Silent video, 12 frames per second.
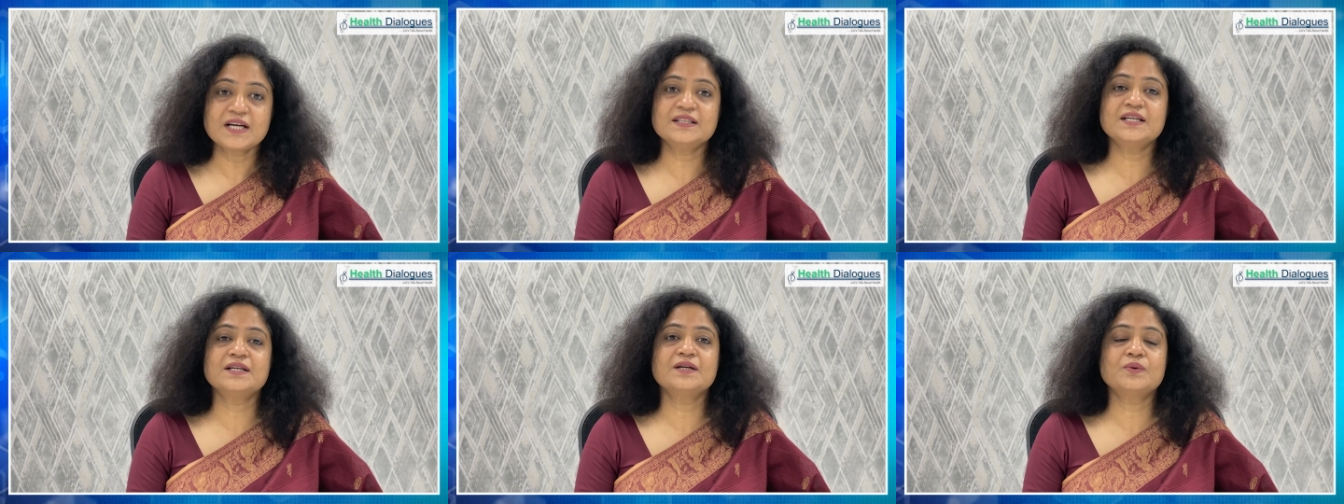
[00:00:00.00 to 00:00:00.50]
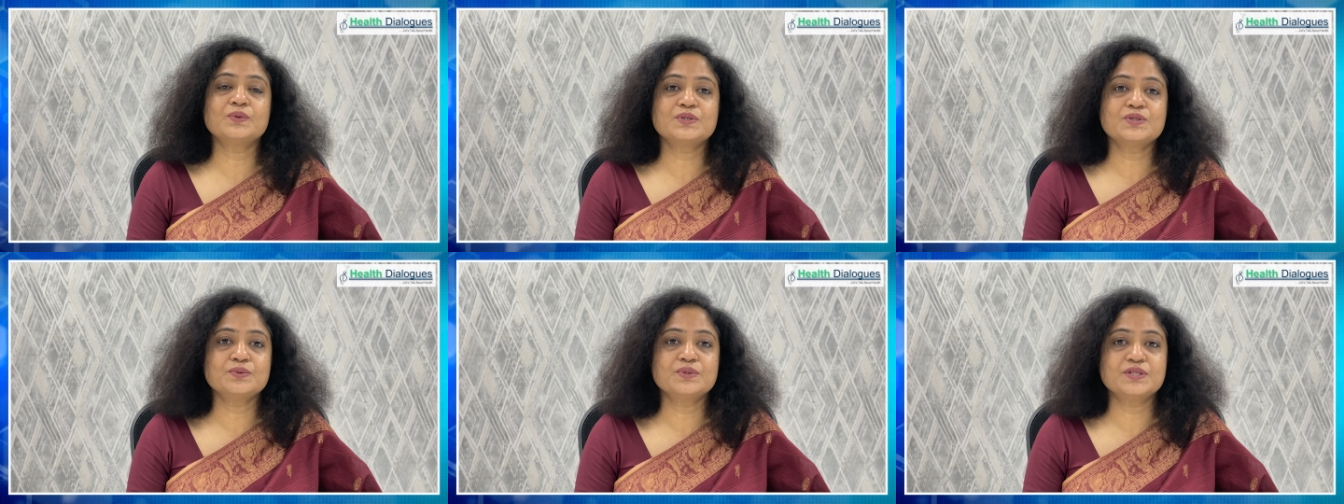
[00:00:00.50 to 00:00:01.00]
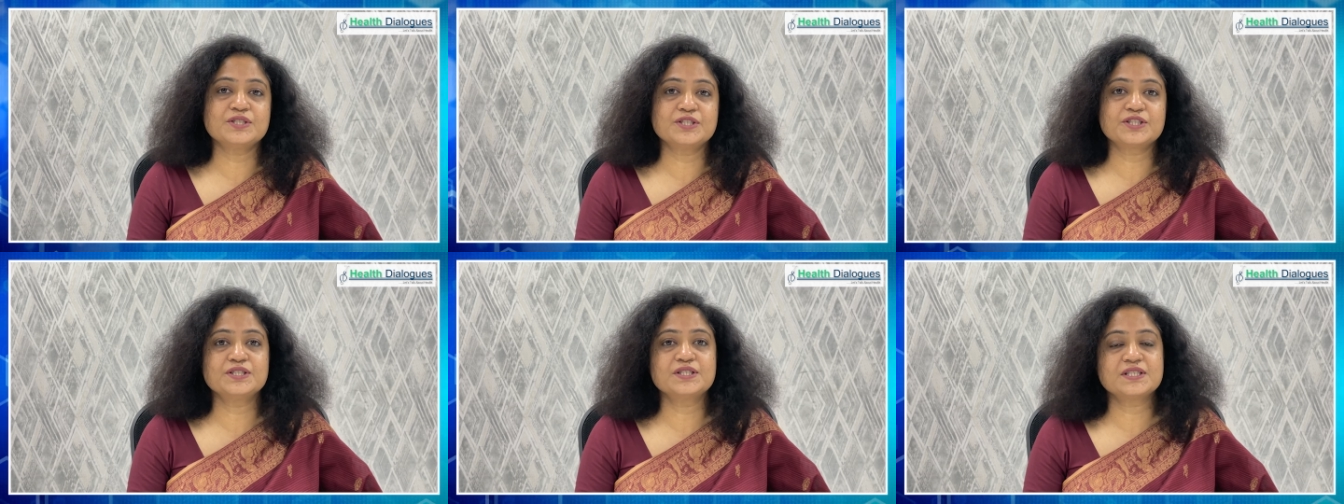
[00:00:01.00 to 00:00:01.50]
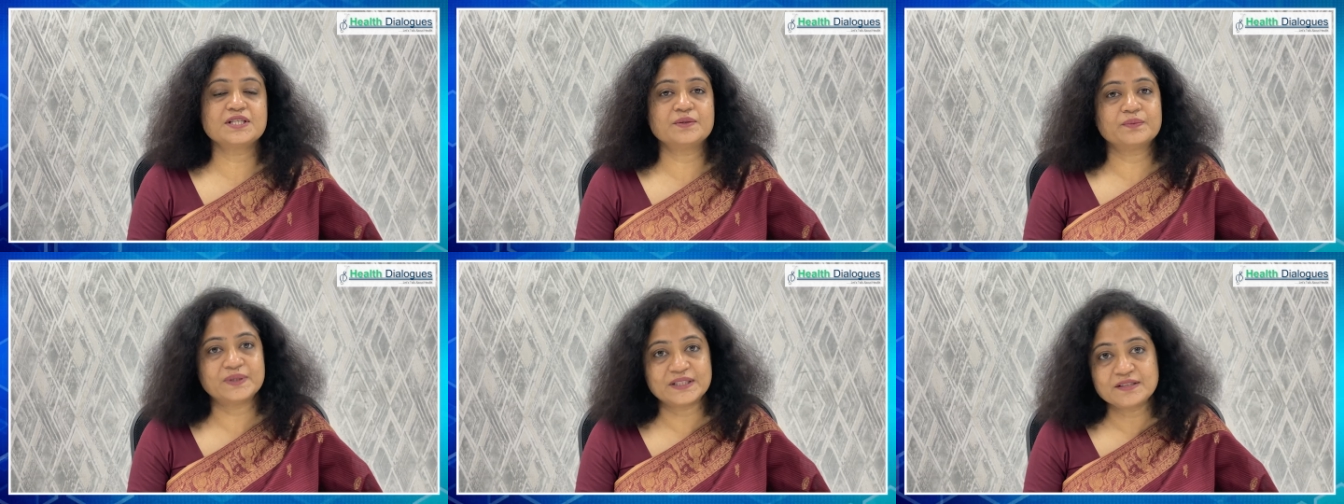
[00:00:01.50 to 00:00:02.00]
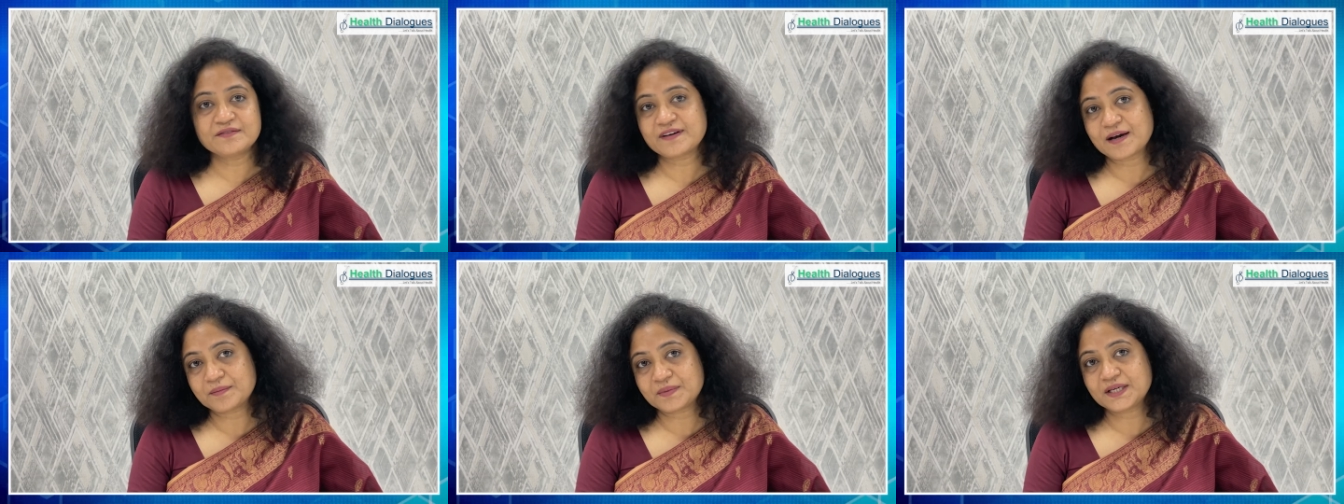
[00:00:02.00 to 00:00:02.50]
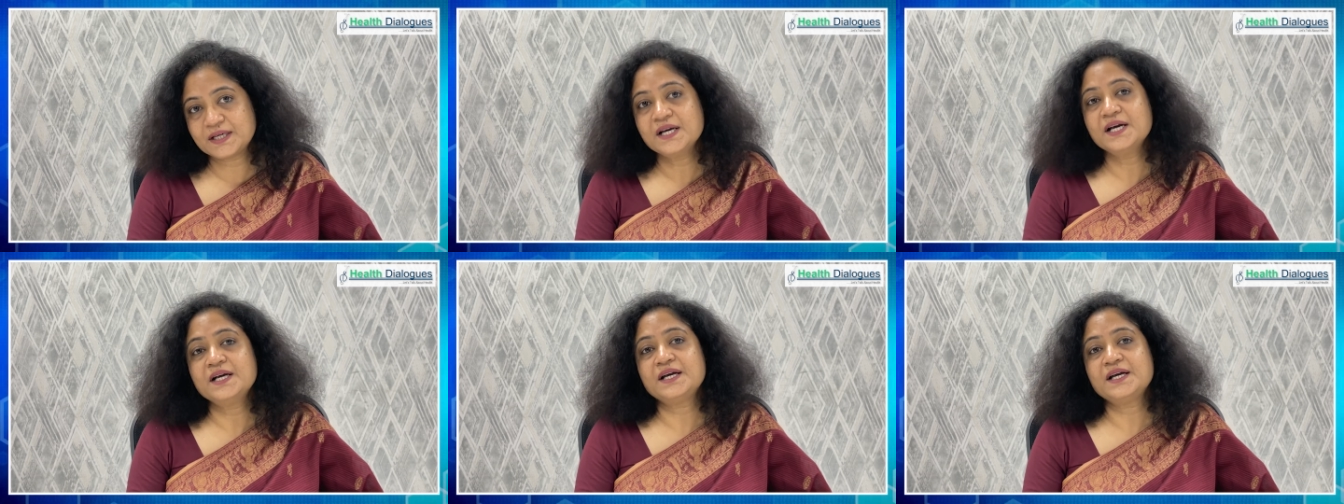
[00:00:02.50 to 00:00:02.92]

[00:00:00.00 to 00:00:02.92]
there are also conditions uh, within family